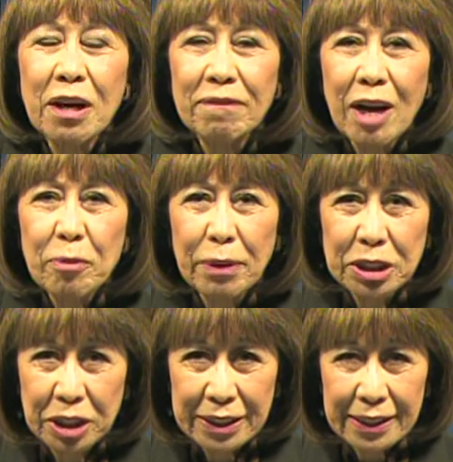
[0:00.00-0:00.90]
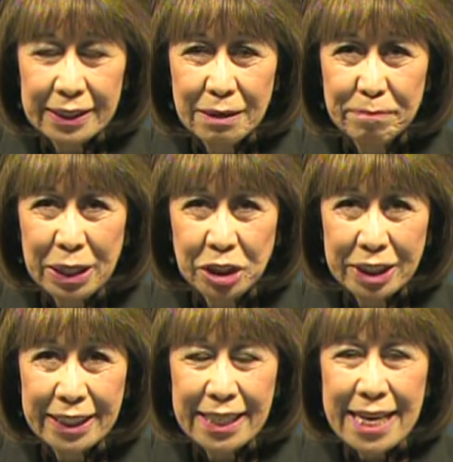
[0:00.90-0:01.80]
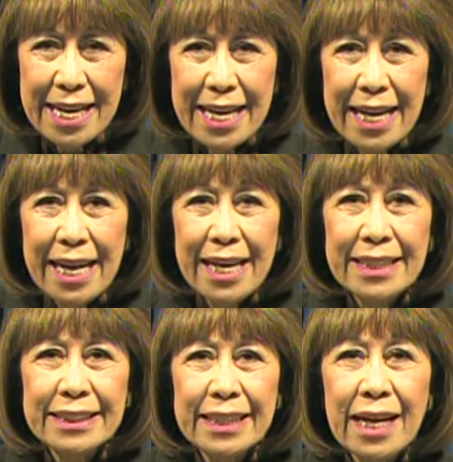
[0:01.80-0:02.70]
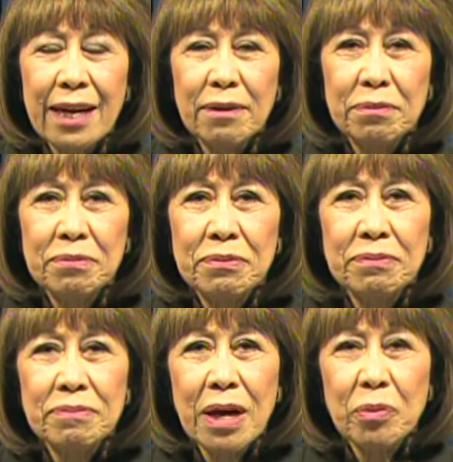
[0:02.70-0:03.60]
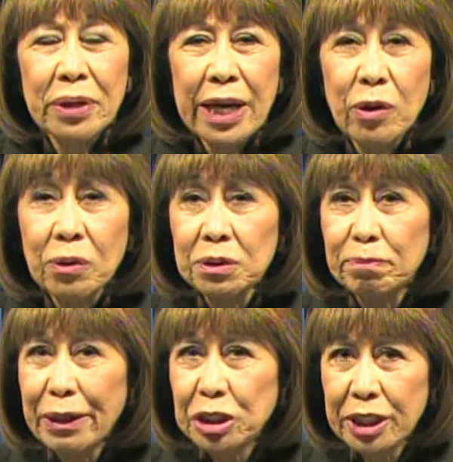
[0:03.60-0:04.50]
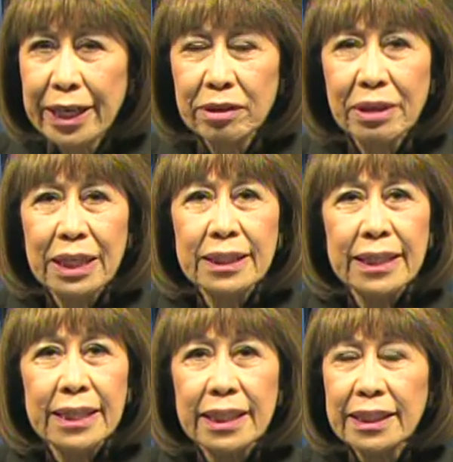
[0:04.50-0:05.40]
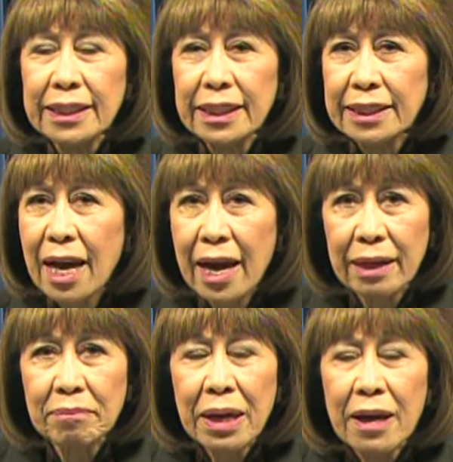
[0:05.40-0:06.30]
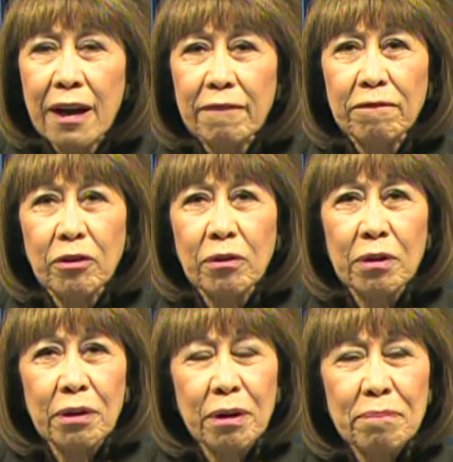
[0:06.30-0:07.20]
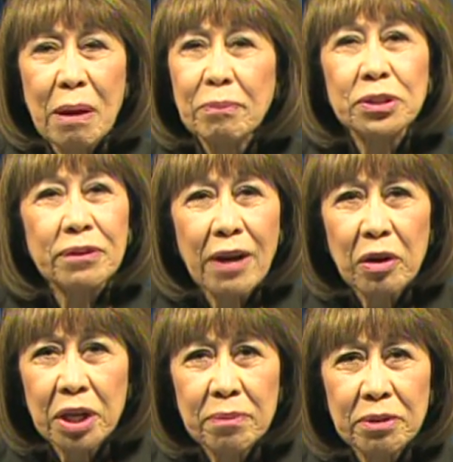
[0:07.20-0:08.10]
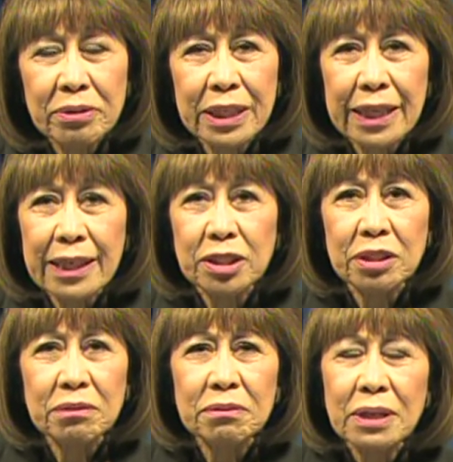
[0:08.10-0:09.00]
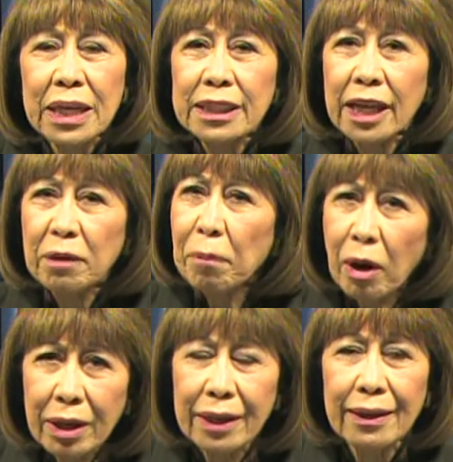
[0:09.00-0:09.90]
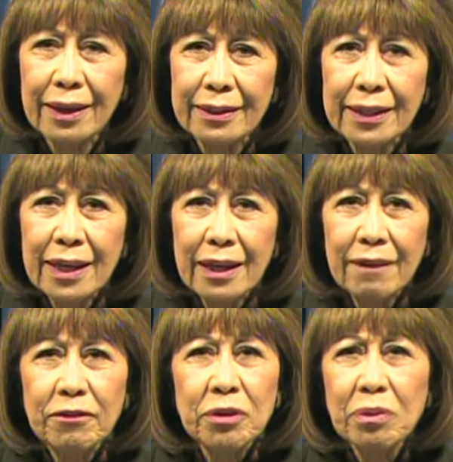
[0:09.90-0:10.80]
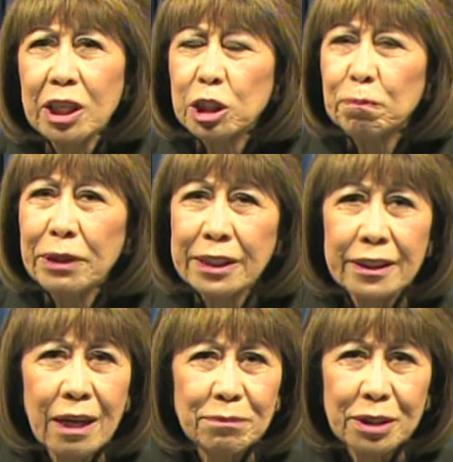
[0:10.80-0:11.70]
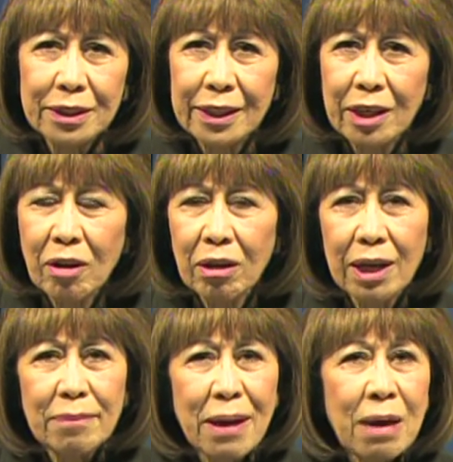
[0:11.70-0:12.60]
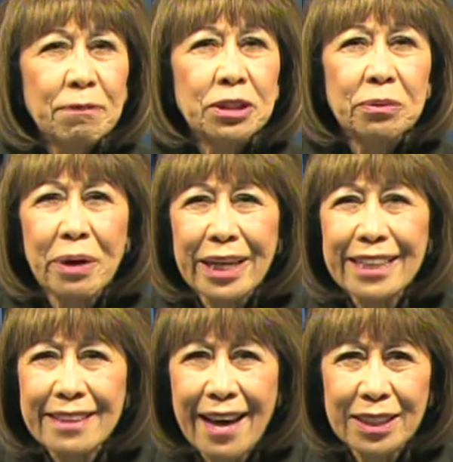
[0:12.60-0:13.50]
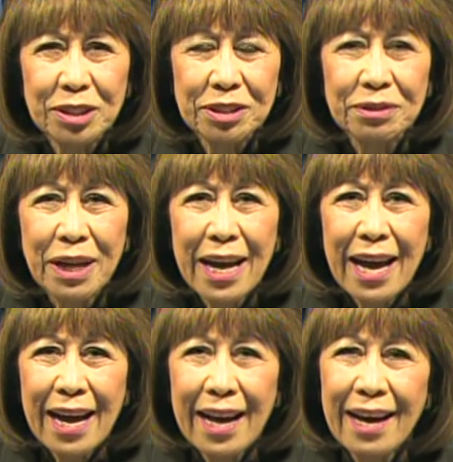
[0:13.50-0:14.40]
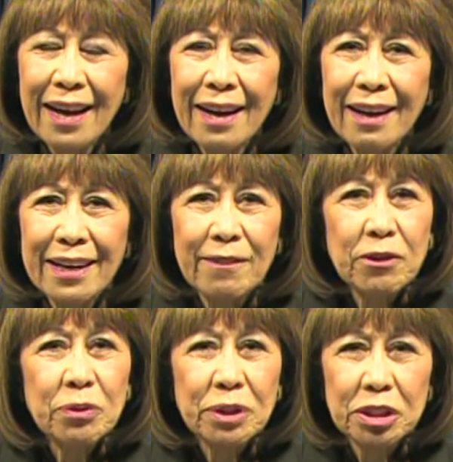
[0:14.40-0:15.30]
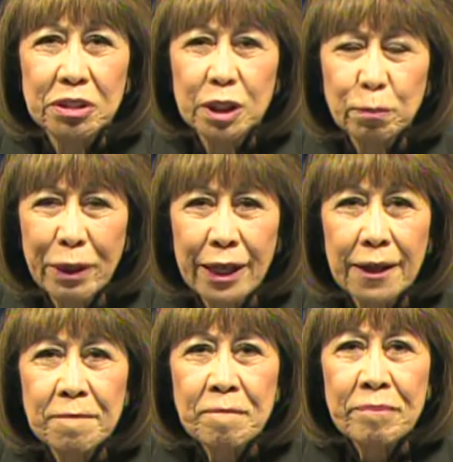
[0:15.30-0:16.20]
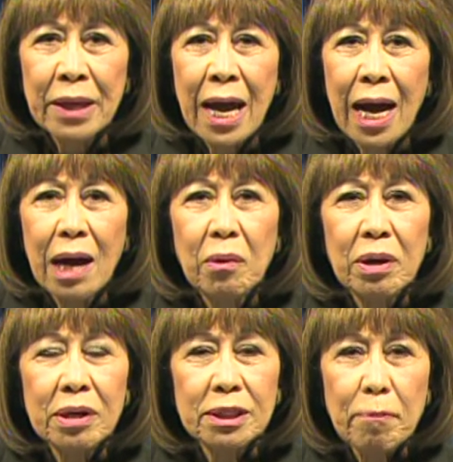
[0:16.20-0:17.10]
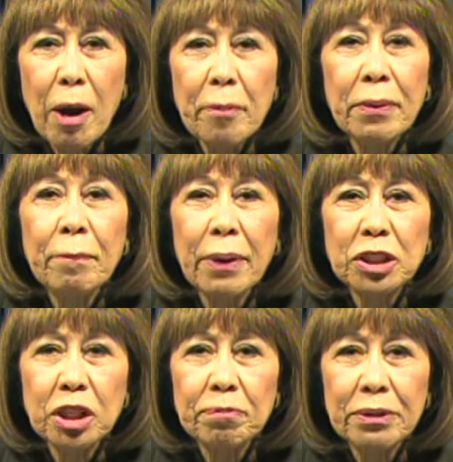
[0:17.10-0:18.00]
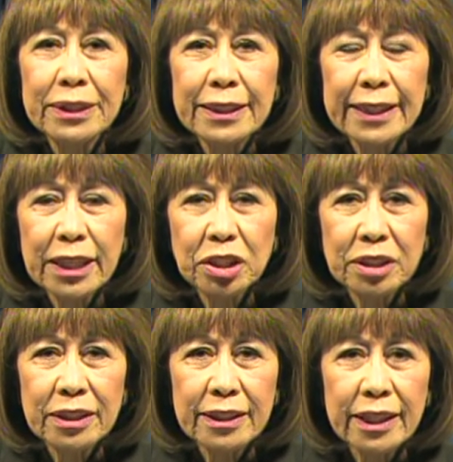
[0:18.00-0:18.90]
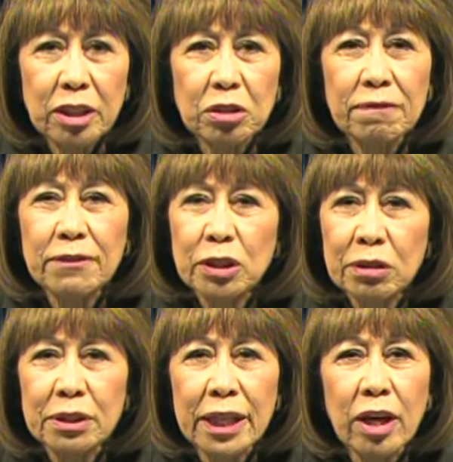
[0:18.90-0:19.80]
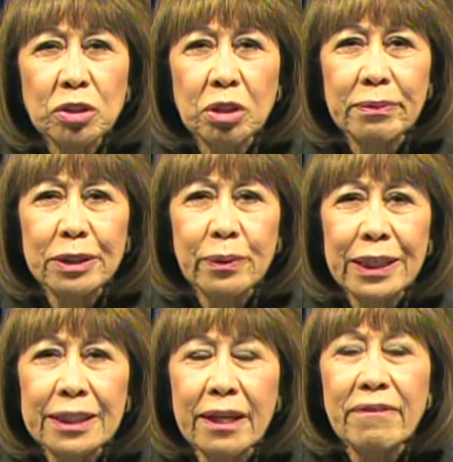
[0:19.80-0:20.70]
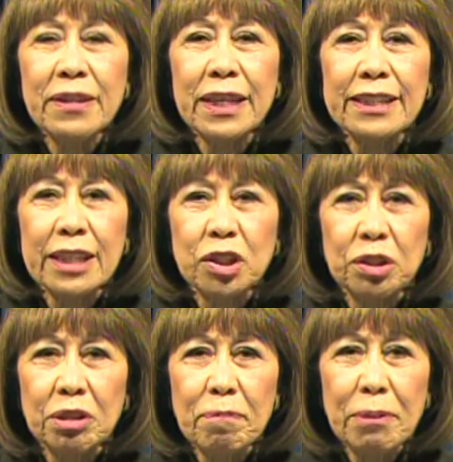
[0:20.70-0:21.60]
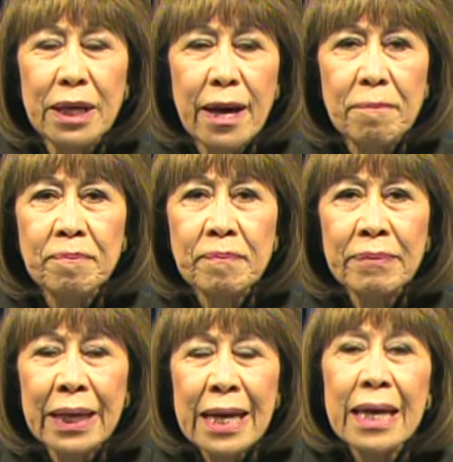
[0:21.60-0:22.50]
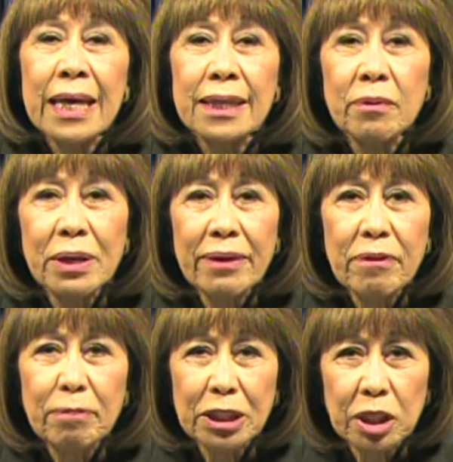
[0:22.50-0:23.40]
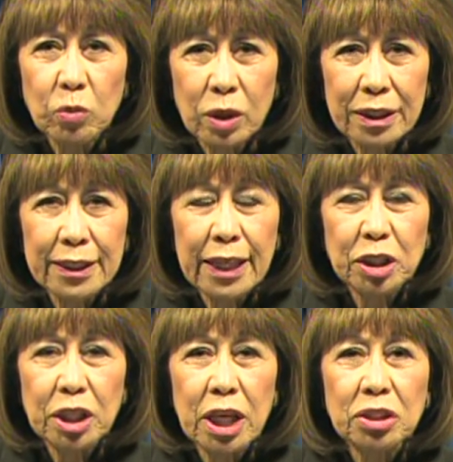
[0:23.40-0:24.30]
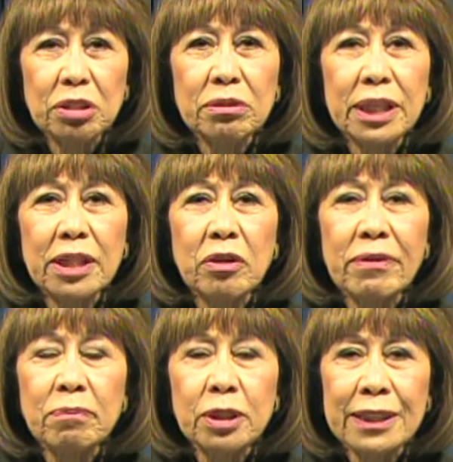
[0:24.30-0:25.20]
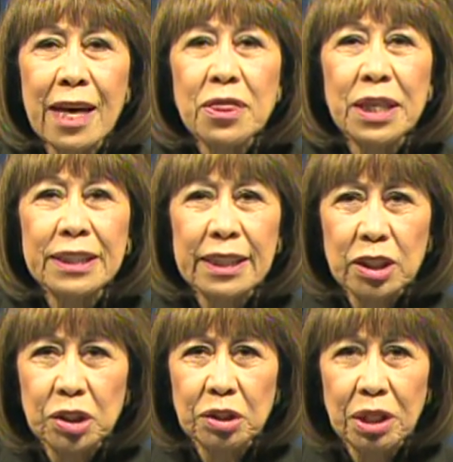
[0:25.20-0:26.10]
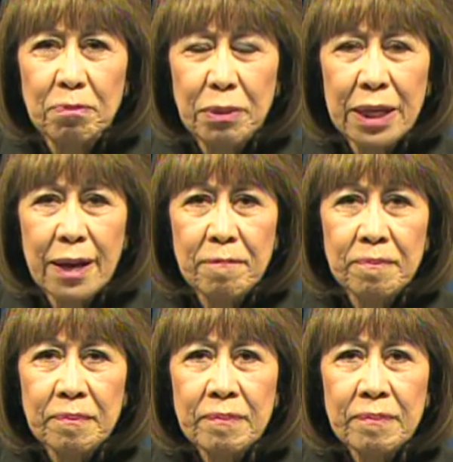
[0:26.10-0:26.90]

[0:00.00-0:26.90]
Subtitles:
of our budget, and we hold budget hearings, and this is a time for members of our community to take part in it. If you wish, please come to City Hall. I'm happy to recognize you if you wish to speak. Our department budget presentations are scheduled for Tuesday, October 27th at 6:30 p.m. Then we have a budget work session on Tuesday, November 10th at 6:30 p.m.